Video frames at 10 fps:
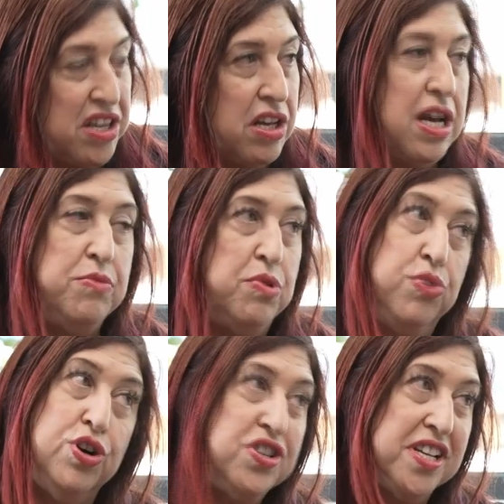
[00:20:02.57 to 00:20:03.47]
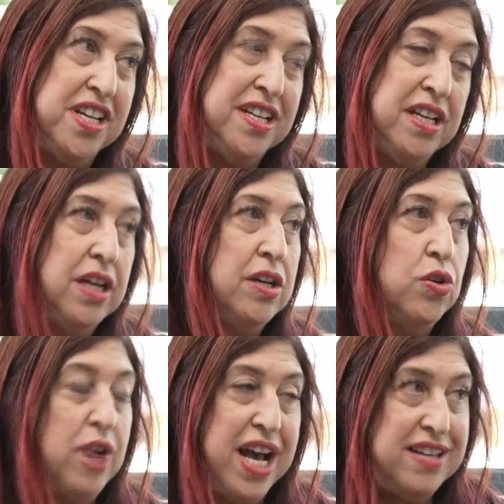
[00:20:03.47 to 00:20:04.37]
Mm. I'm a mm-hmm. person
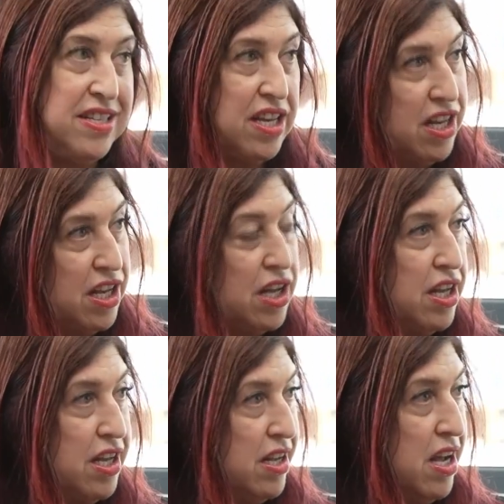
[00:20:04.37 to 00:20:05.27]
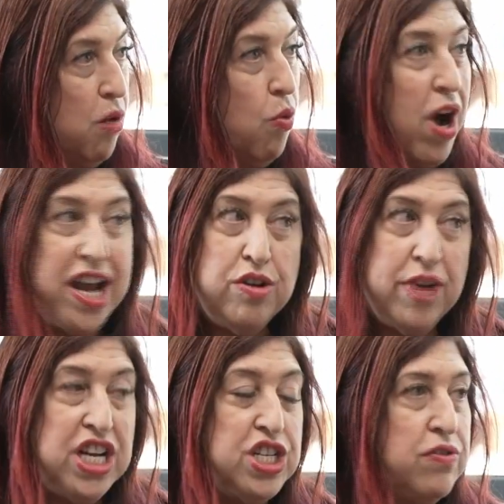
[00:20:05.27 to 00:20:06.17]
mm. who mm-hmm. has a wide
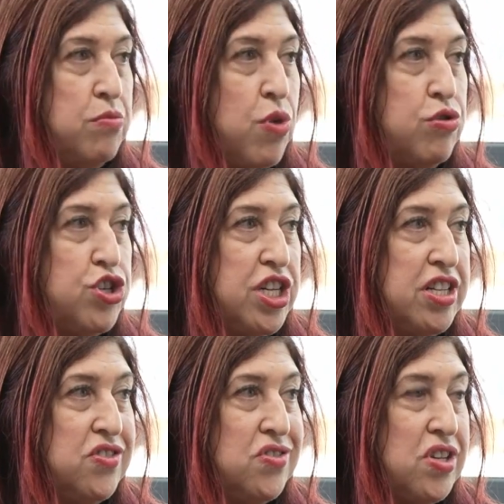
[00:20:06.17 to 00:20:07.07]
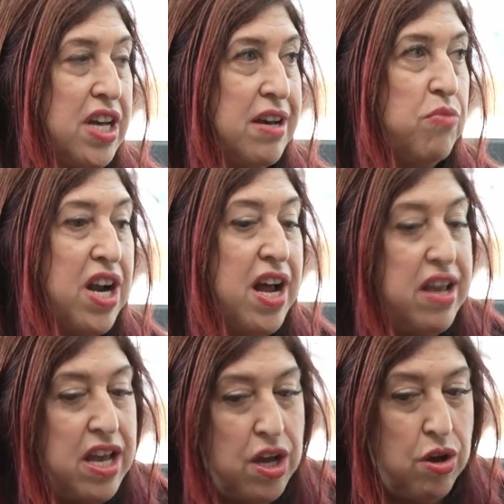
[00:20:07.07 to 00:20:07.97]
range of emotions, but
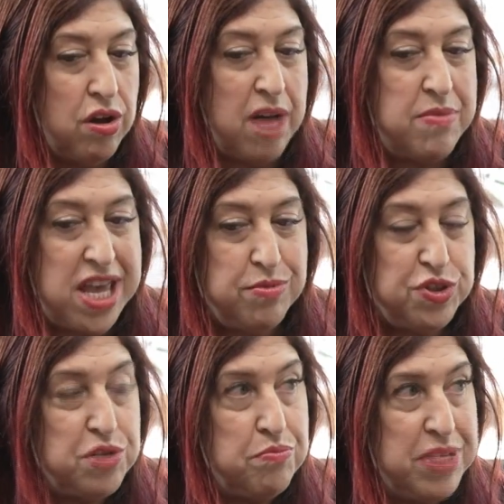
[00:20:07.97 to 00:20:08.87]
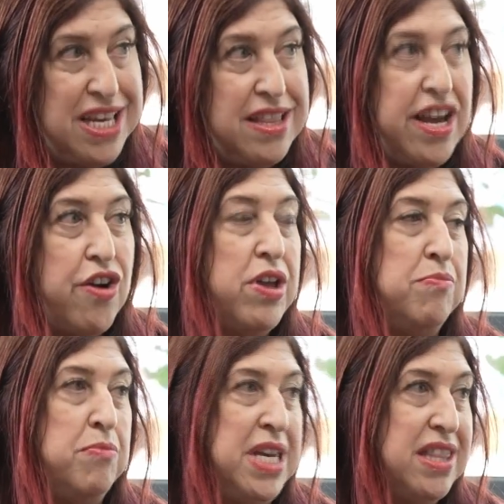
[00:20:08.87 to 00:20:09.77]
I I'm able to be there
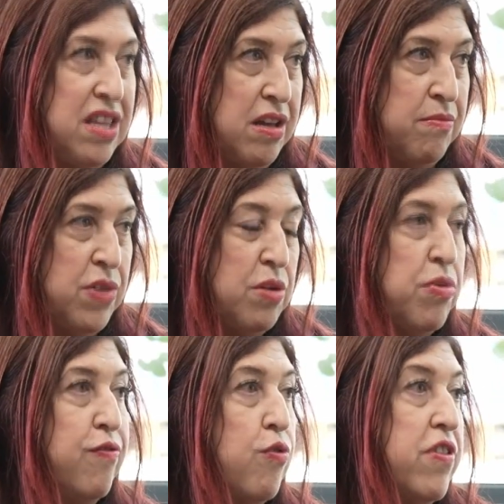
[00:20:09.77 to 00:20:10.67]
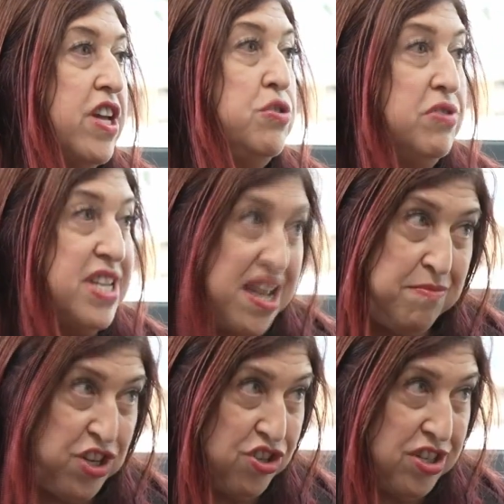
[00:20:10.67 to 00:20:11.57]
and meet them before they do
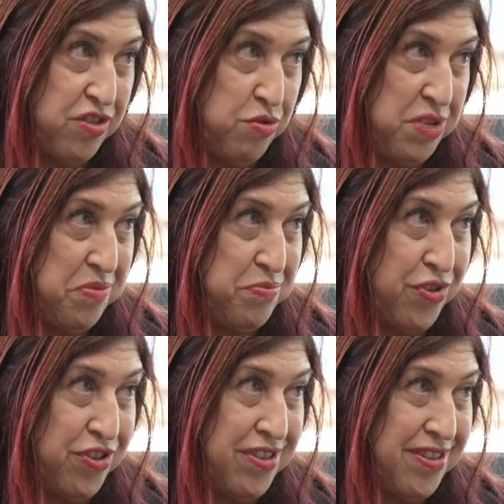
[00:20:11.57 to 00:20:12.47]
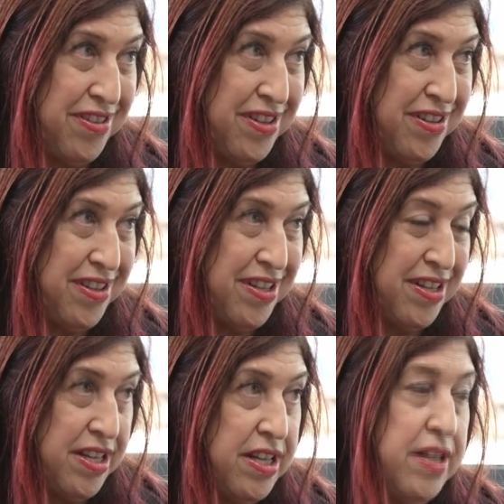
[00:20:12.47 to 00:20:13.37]
damage to other people.
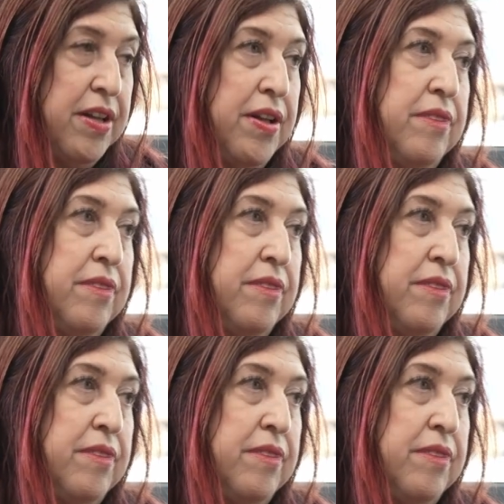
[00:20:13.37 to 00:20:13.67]
Yeah.